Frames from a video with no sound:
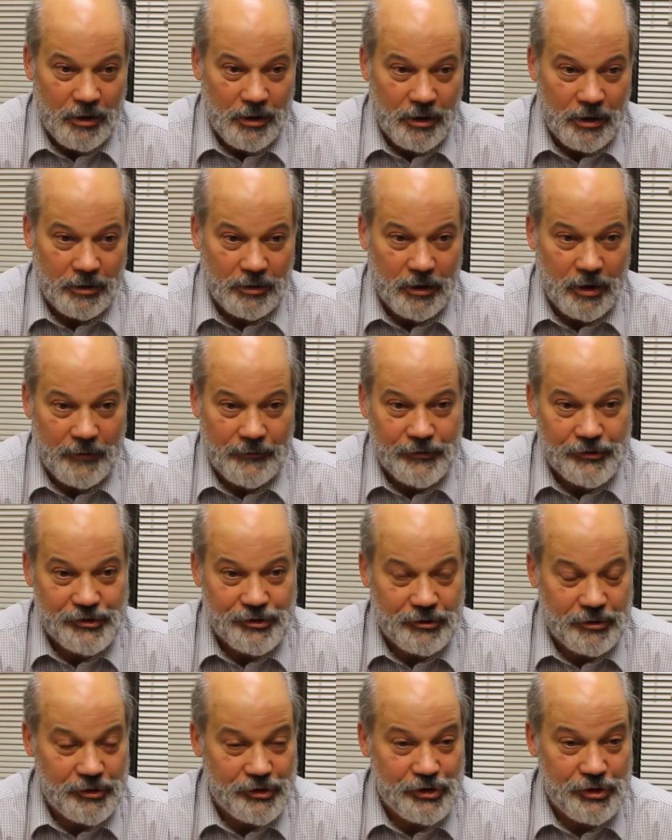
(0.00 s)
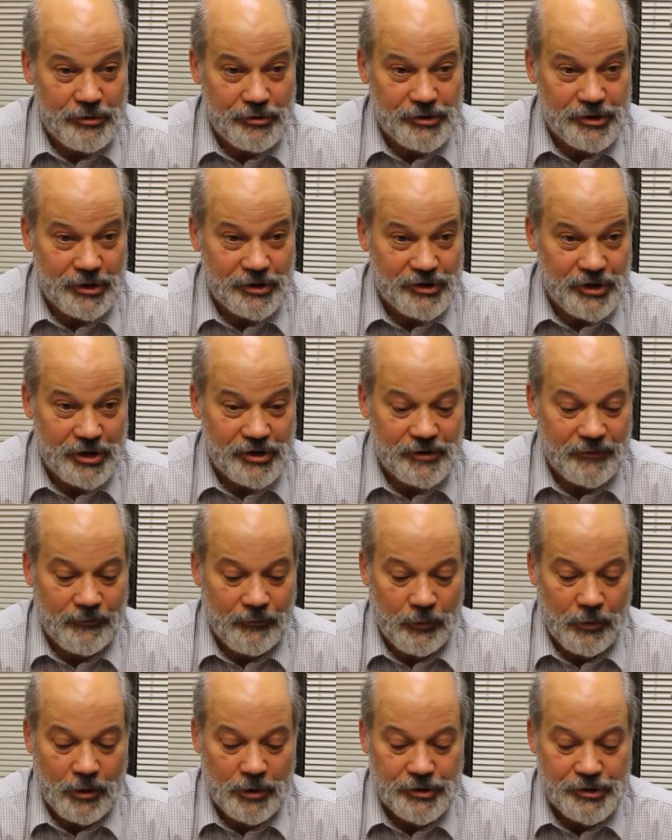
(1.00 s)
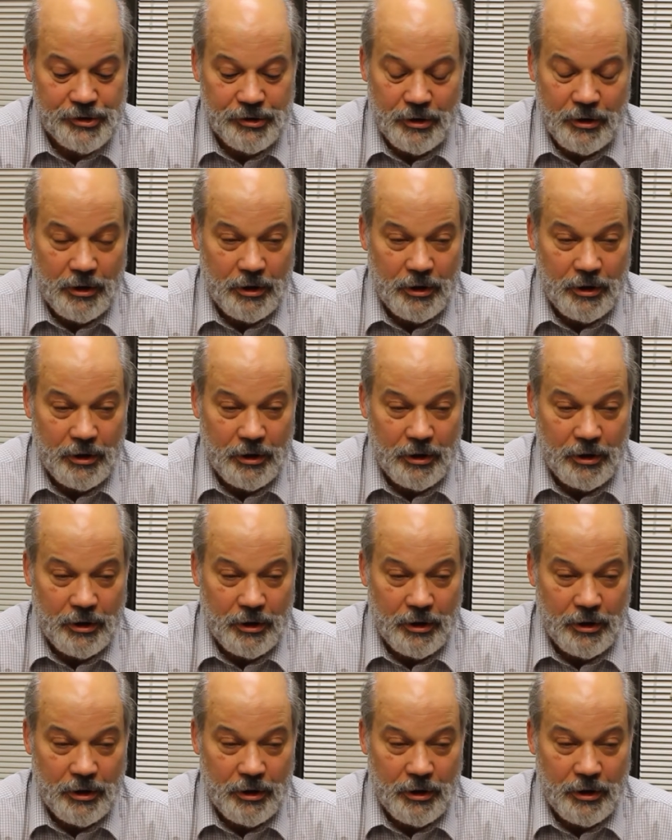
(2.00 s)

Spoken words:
an officer has used excessive force,